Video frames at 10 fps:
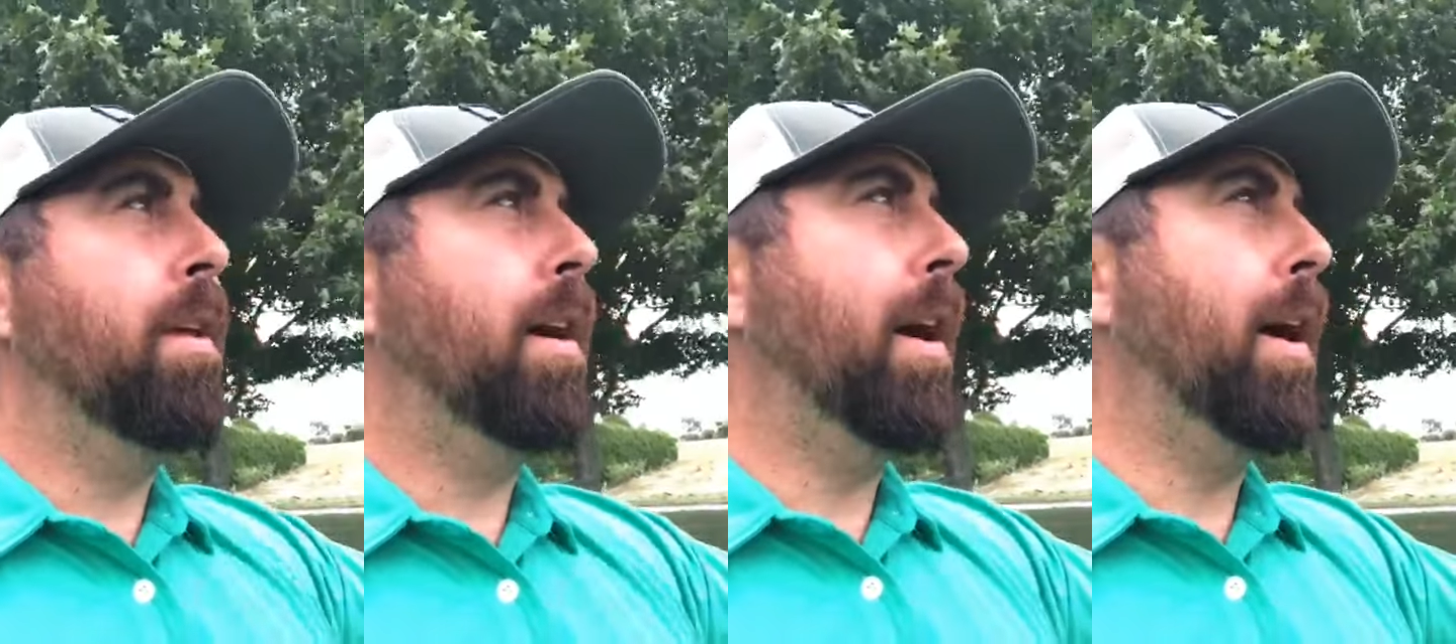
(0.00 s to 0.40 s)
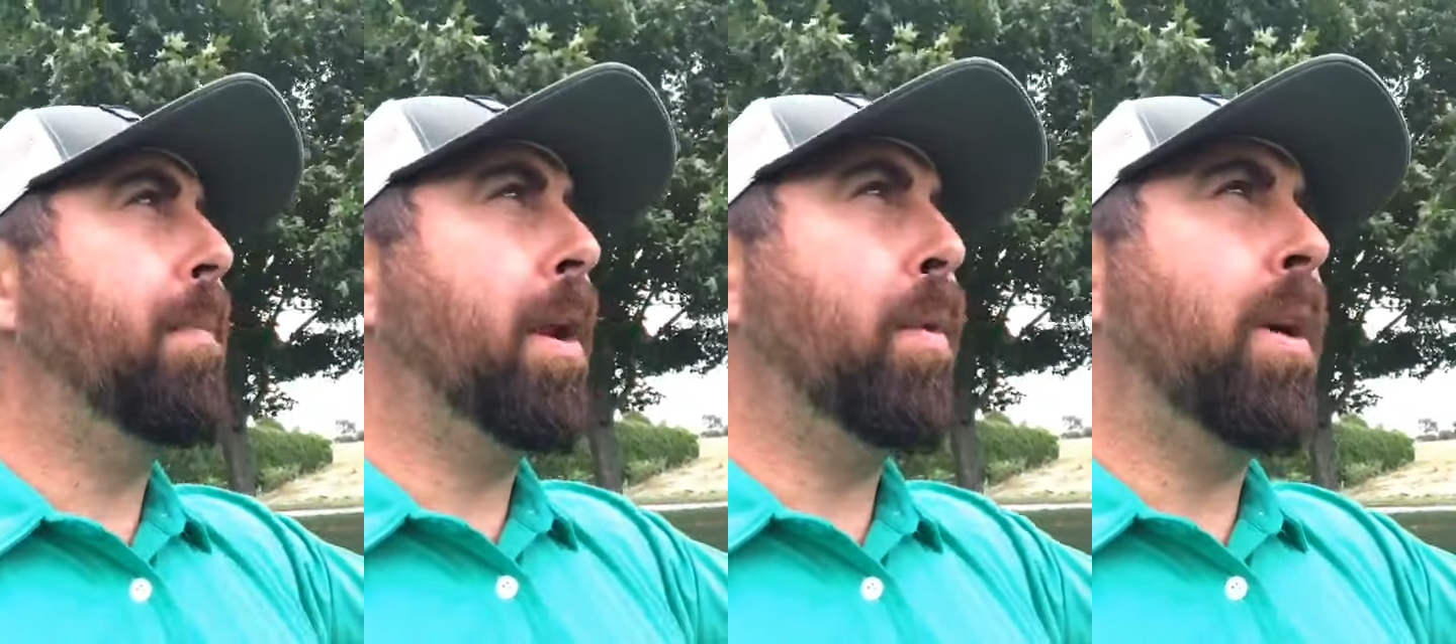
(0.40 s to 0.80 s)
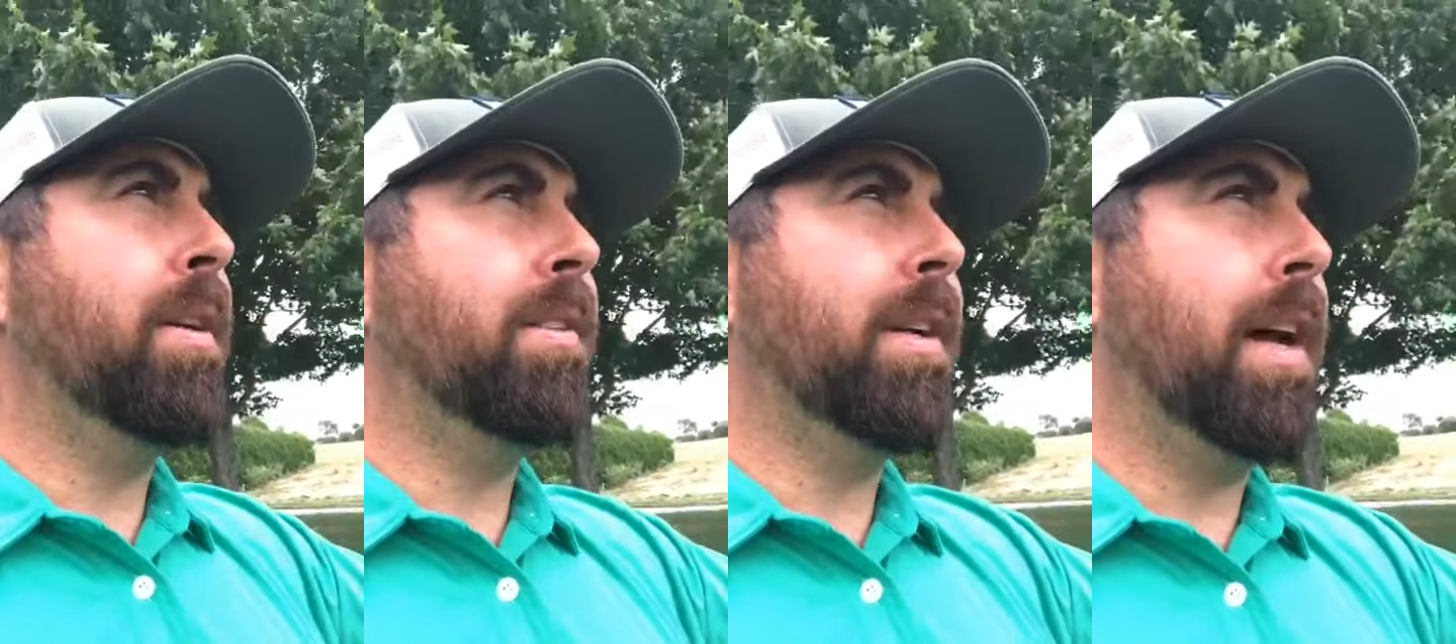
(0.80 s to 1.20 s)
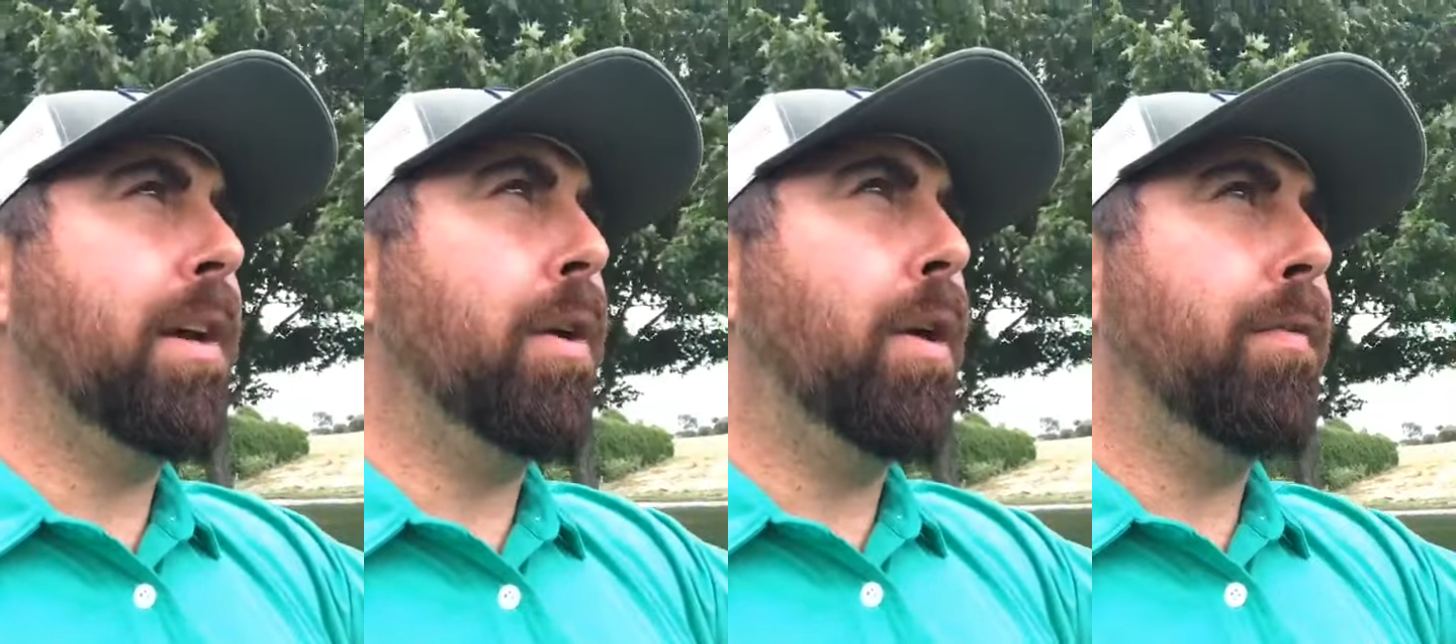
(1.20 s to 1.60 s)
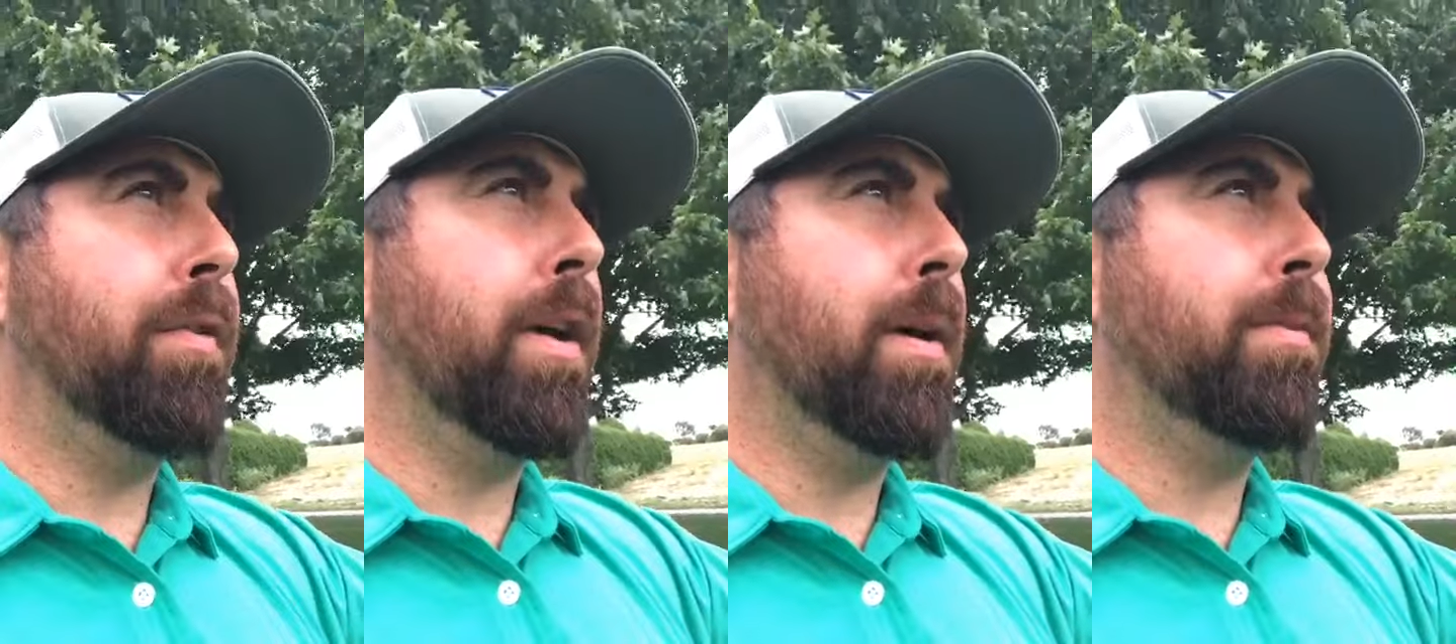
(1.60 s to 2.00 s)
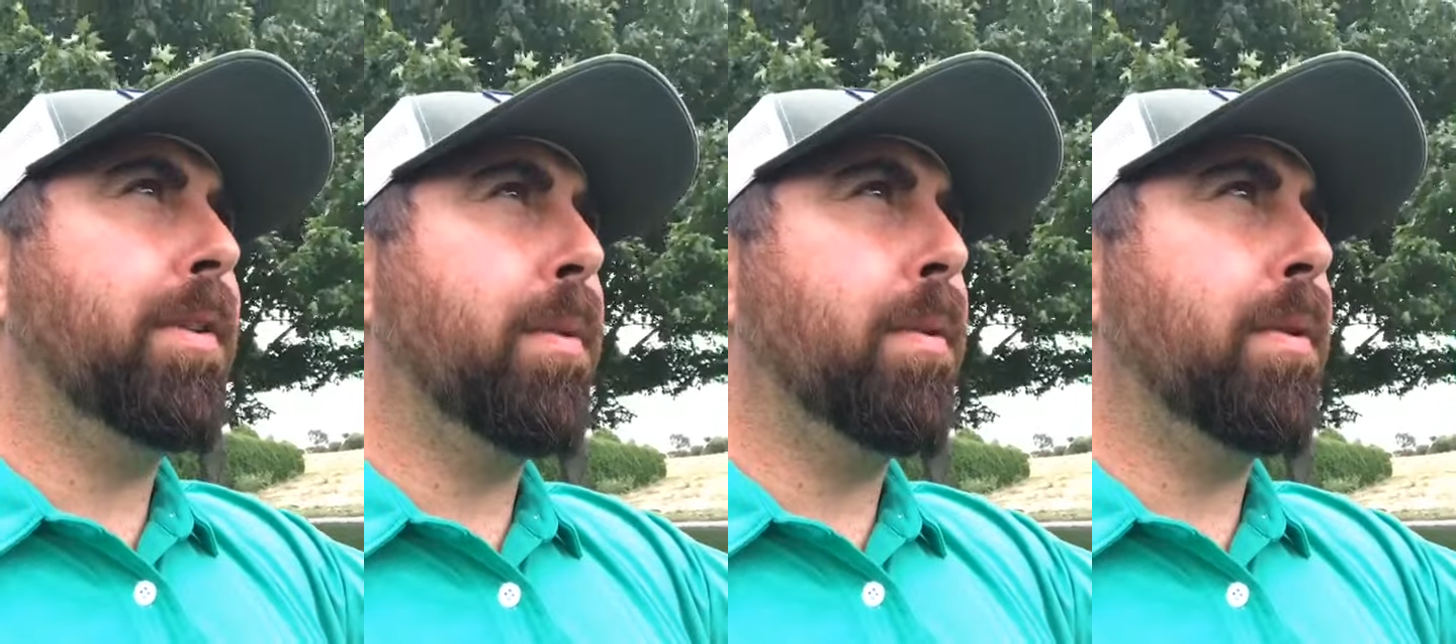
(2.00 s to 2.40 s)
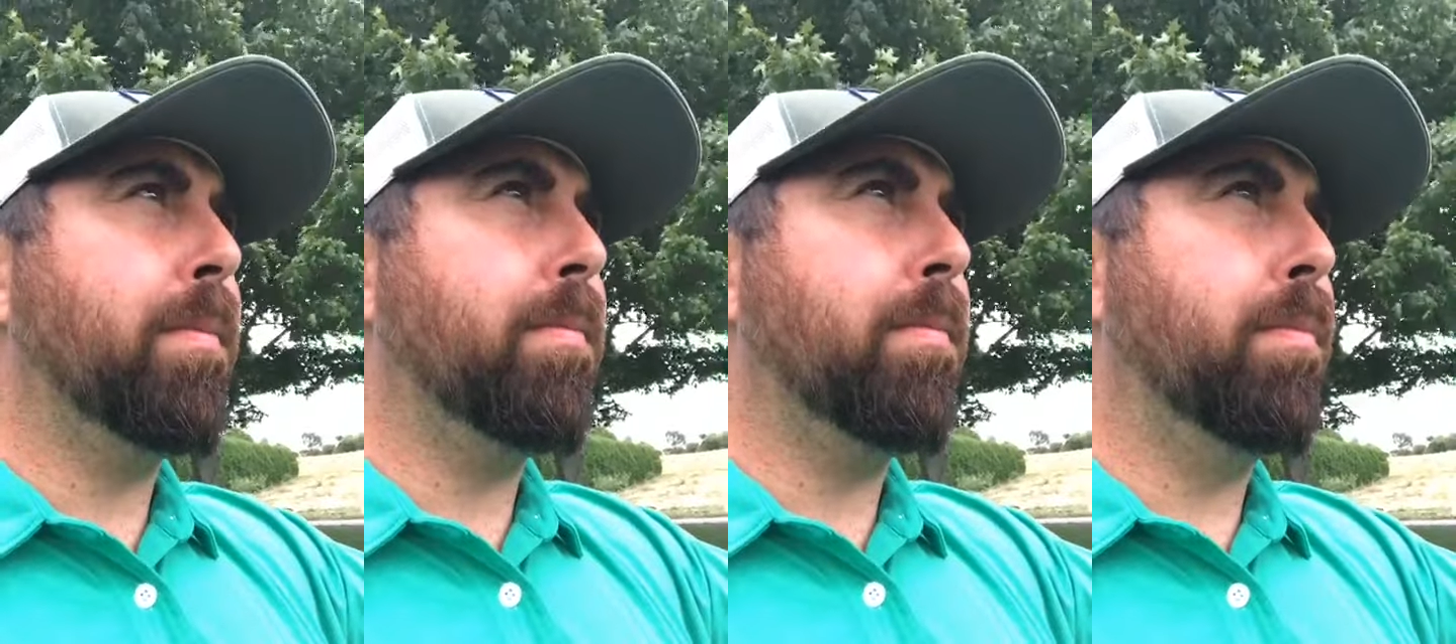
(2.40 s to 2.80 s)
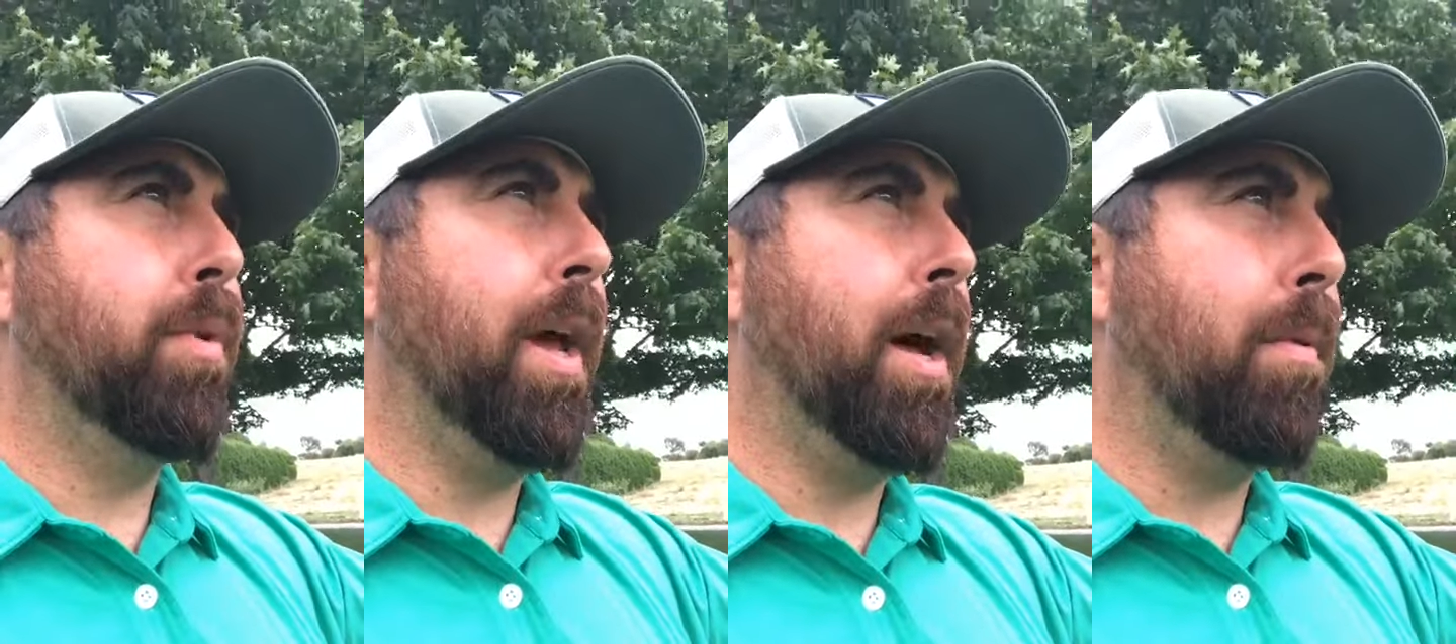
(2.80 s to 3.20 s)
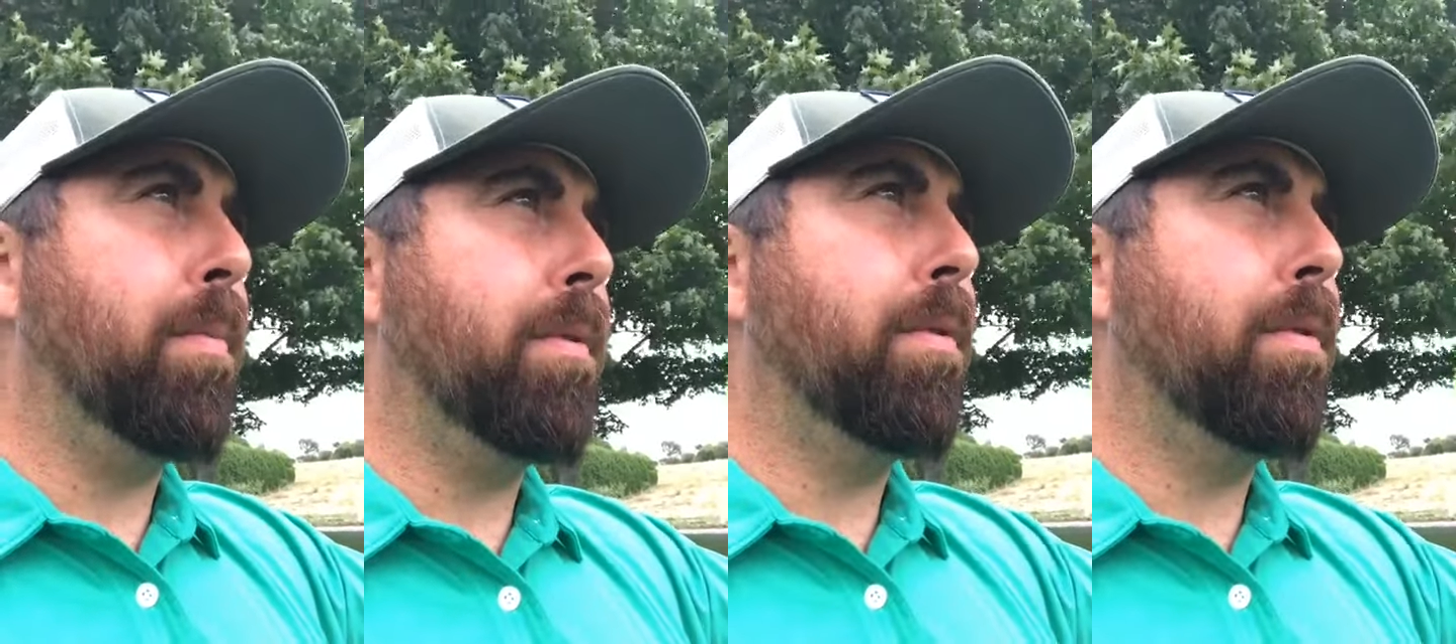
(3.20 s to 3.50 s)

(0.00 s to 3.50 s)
And I wanted to design golf clubs that would help